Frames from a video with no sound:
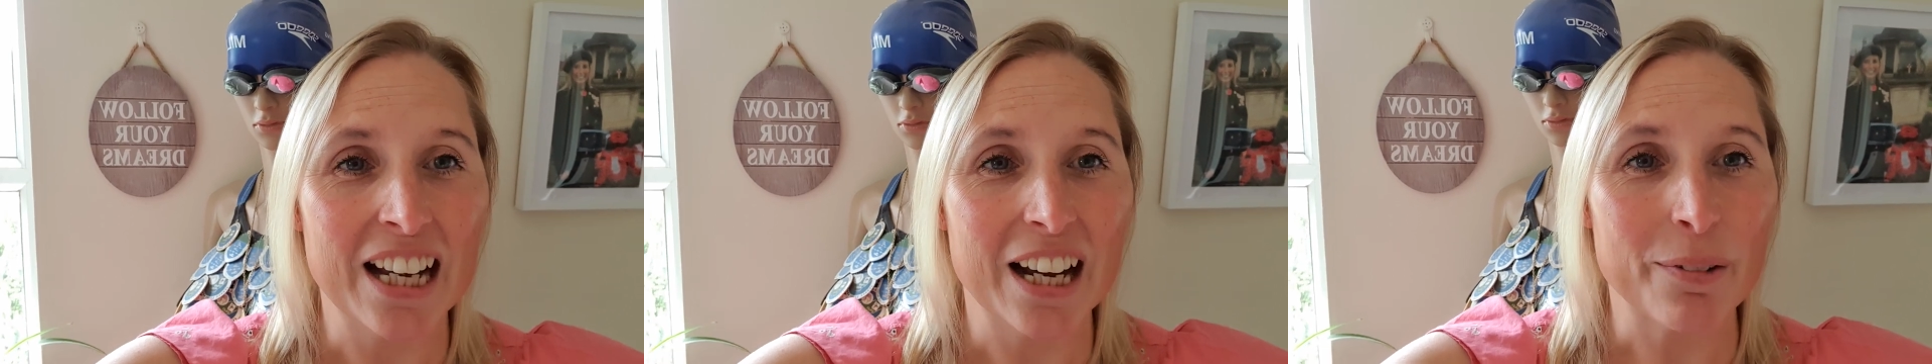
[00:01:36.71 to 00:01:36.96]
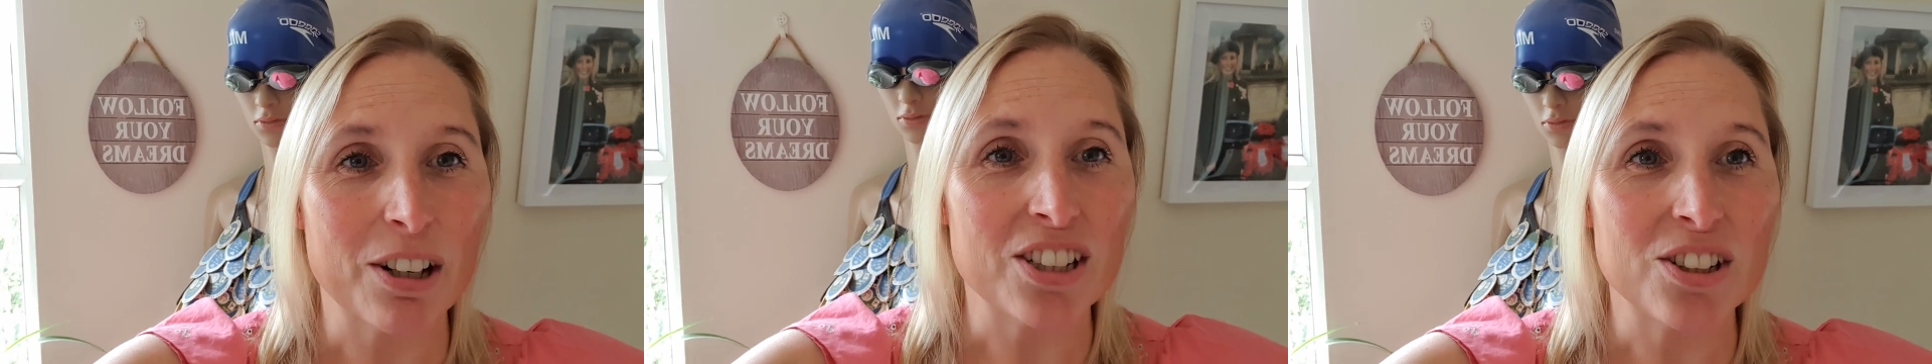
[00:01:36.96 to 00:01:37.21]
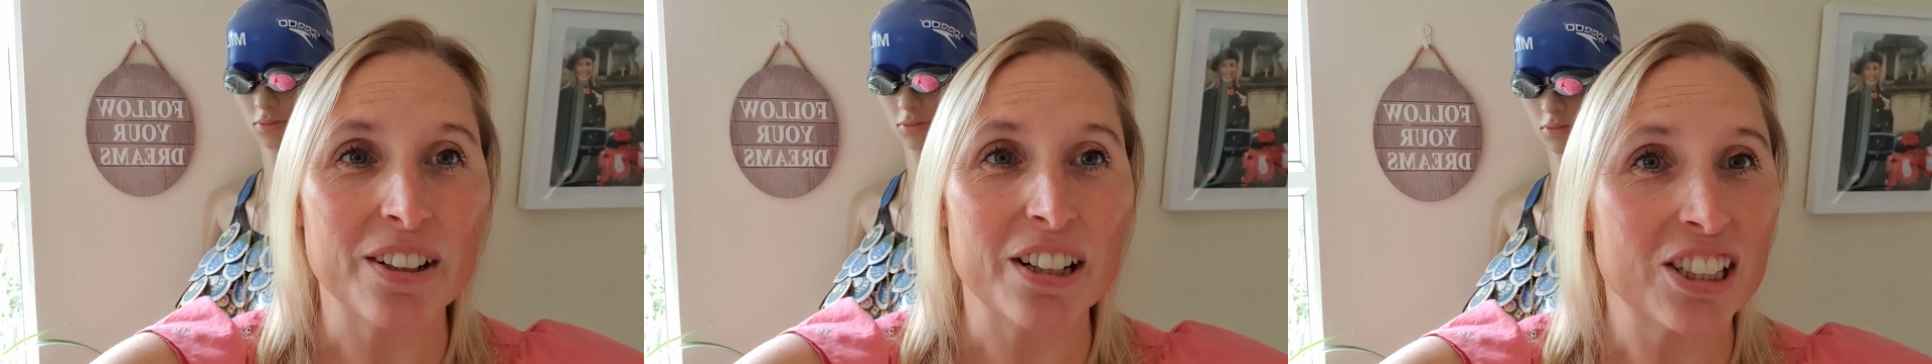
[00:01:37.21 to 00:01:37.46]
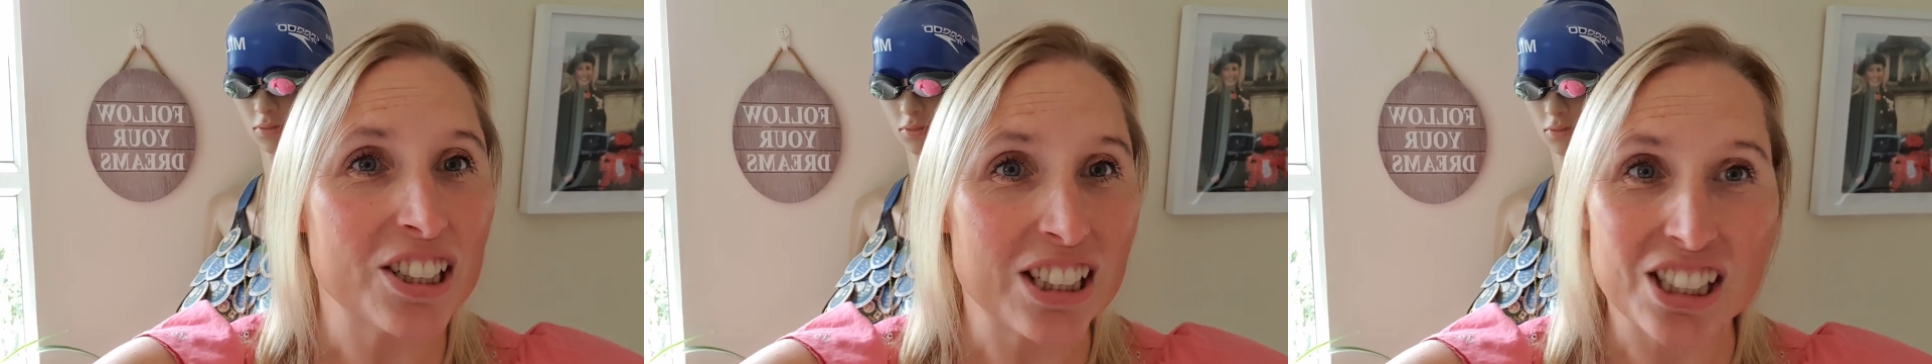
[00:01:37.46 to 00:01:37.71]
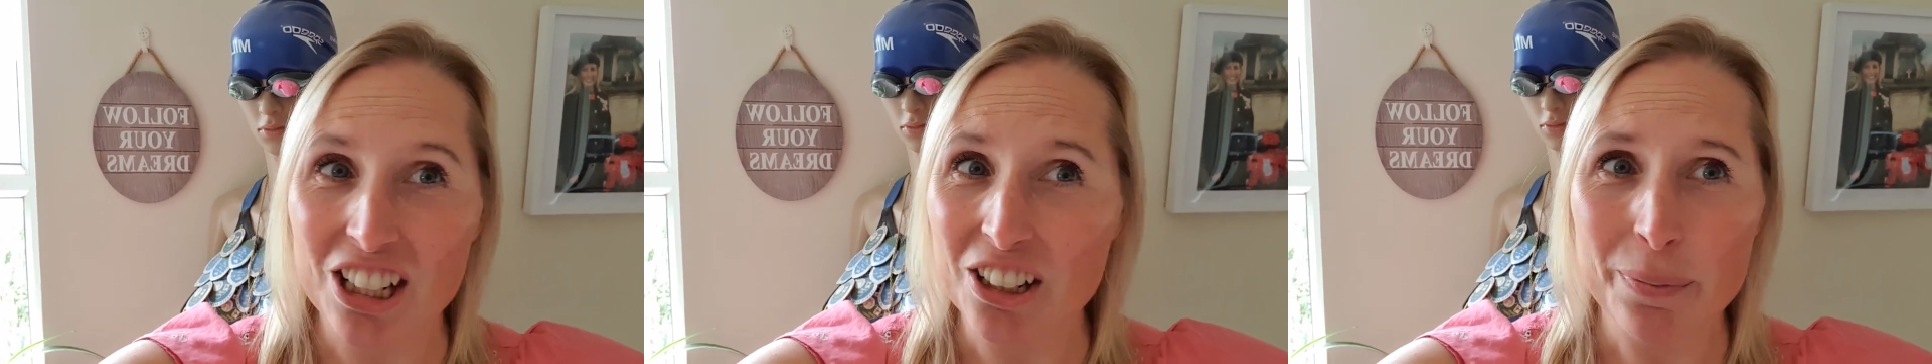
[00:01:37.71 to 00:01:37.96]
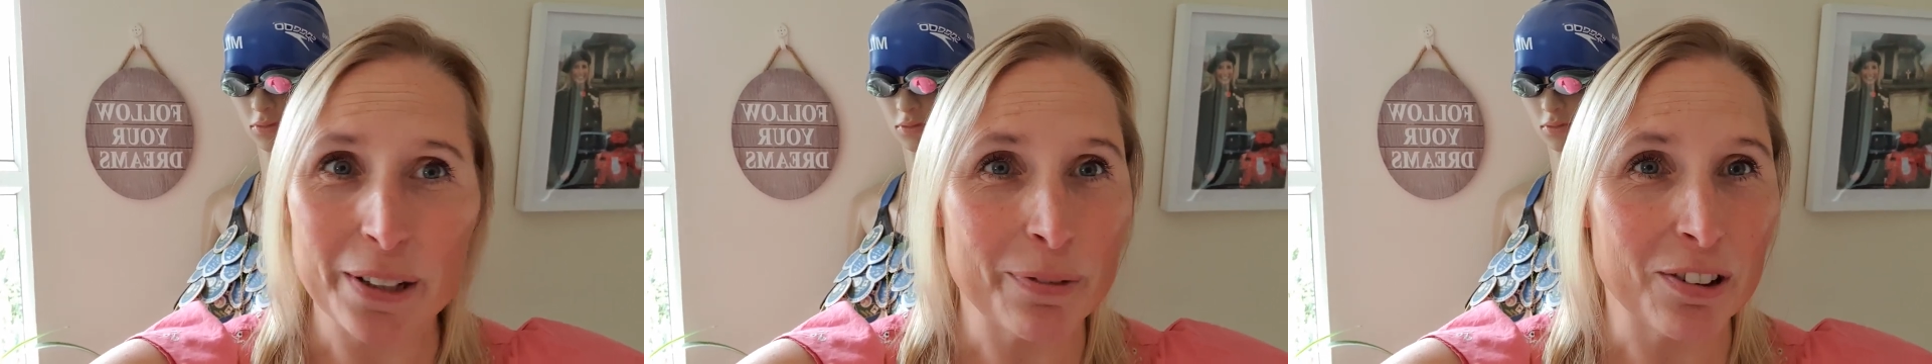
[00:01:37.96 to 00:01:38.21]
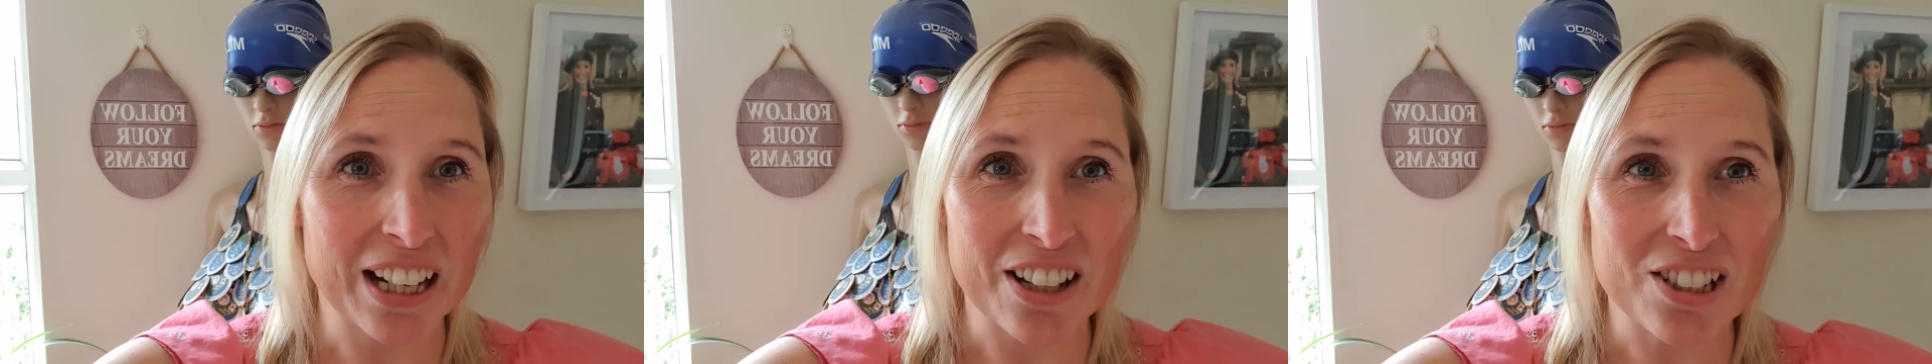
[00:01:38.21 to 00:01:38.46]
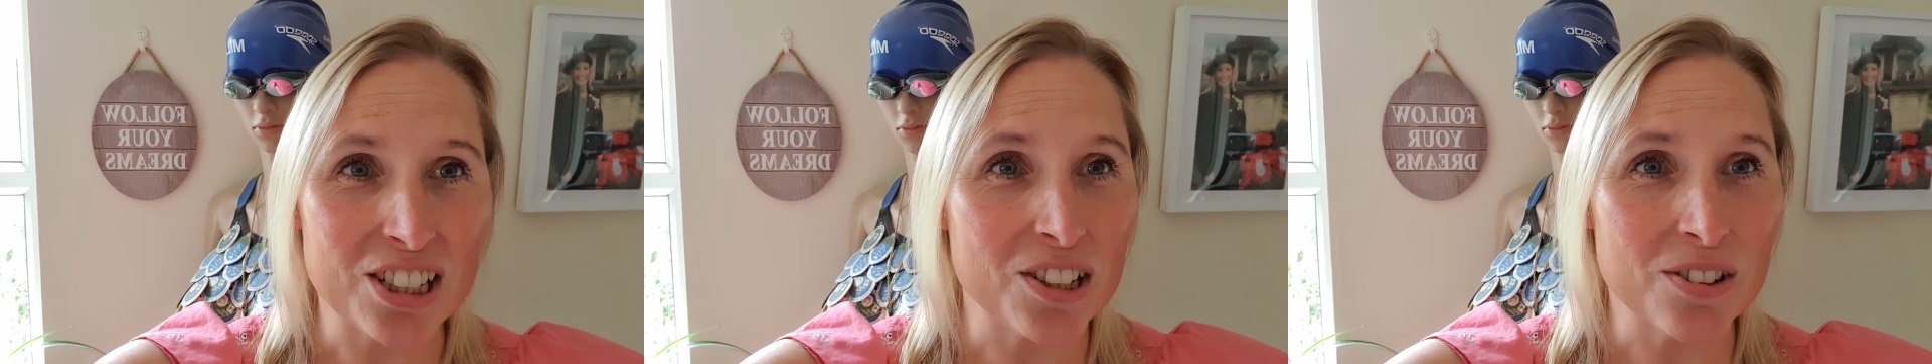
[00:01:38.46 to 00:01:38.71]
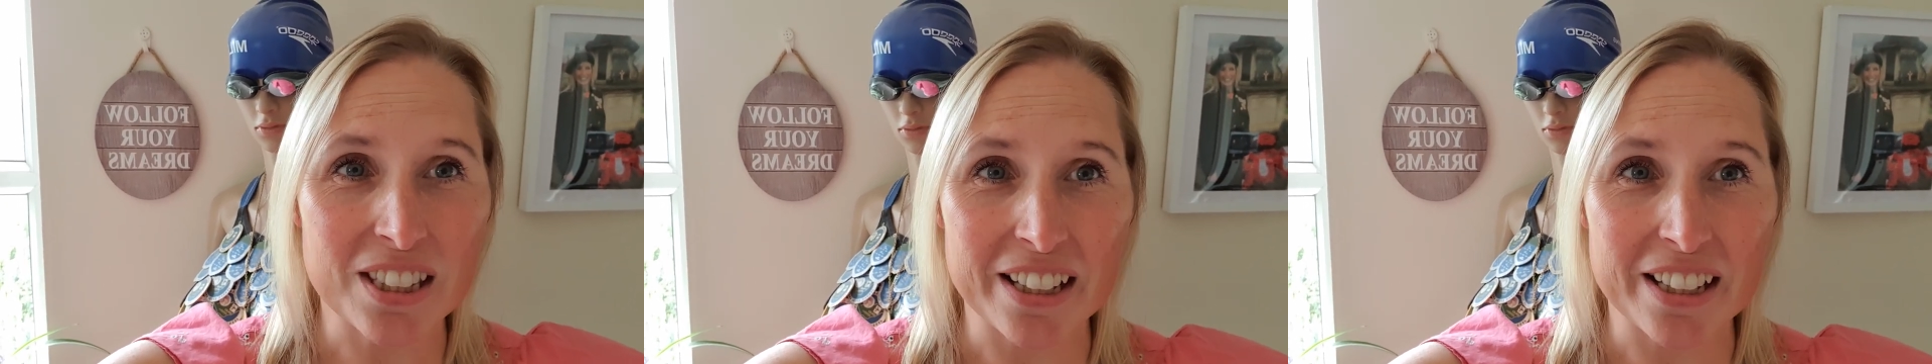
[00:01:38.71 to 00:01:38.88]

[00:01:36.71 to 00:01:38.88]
I'm going to show people how to use